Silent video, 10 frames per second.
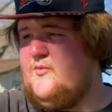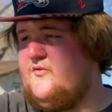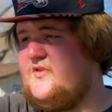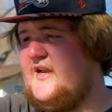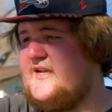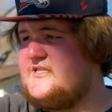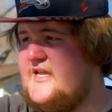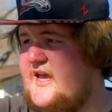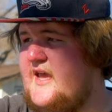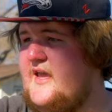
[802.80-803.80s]
over the next
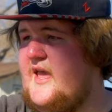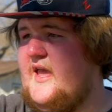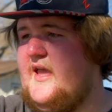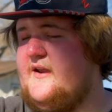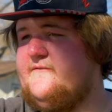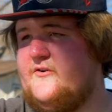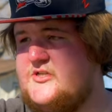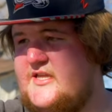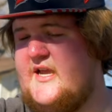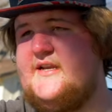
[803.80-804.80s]
day, and
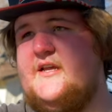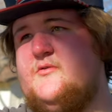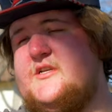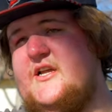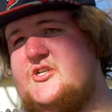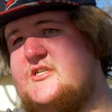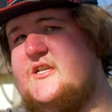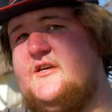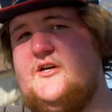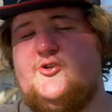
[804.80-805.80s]
first thing I did was I
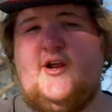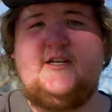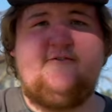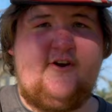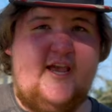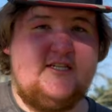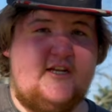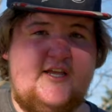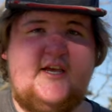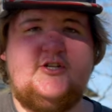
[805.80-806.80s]
adjusted the transfer case
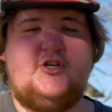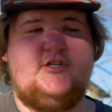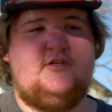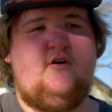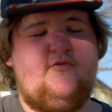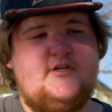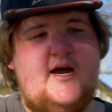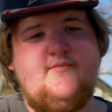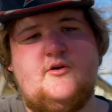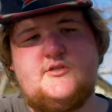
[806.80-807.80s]
linkage, because over
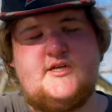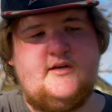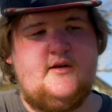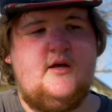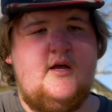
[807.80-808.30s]
time those can